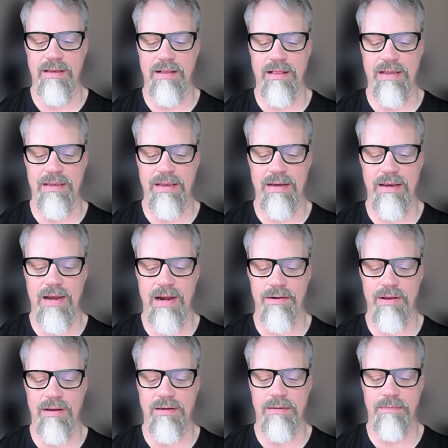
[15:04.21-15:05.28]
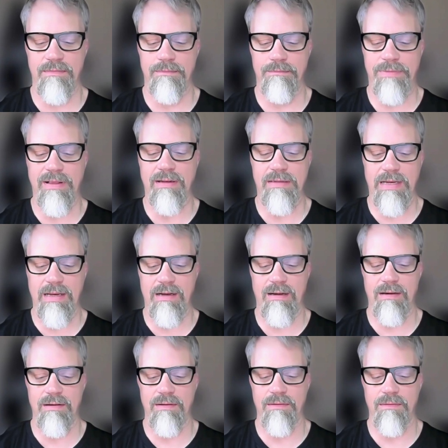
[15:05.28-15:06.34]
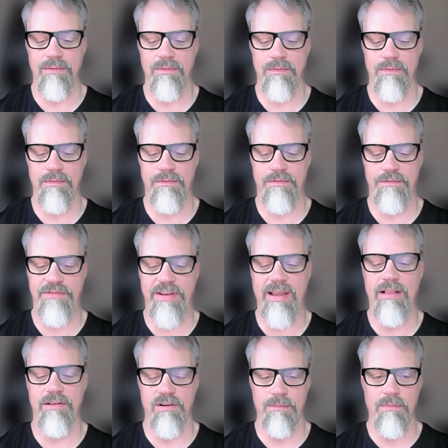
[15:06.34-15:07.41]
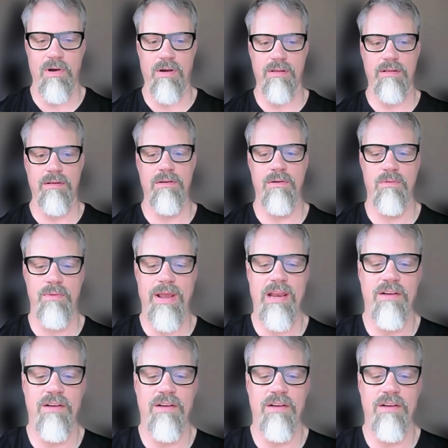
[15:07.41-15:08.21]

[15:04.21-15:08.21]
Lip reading: like inherent built-in failure model, way